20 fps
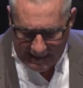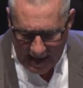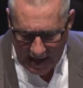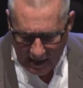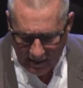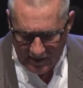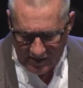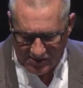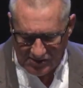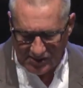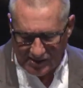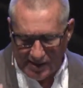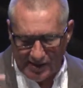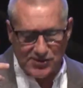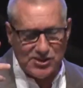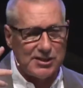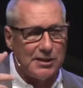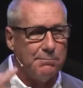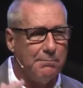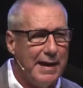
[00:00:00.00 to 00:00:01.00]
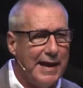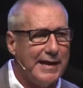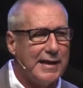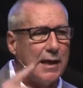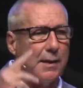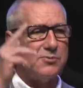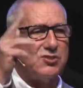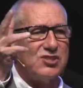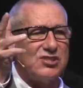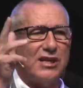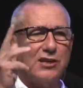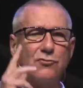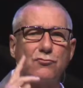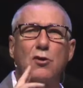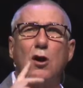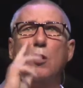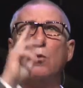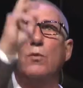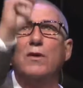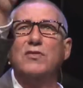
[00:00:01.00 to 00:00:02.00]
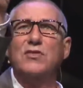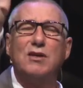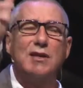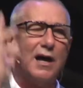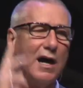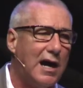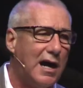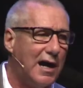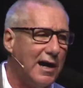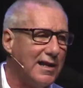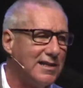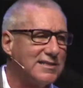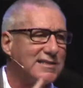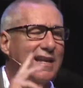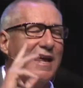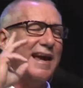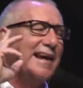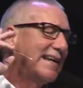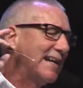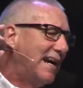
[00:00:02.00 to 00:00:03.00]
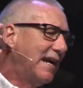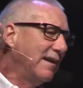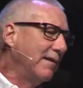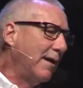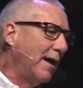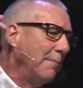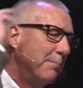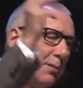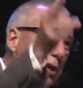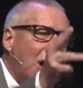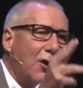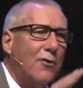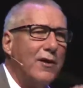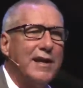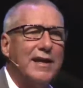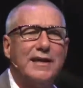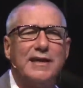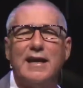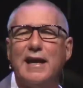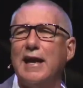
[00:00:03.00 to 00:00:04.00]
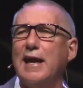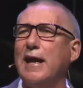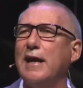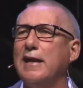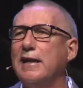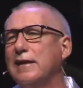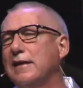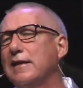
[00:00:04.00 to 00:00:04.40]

out of this kiss and make up syndrome with God? It's like I, I blow it again and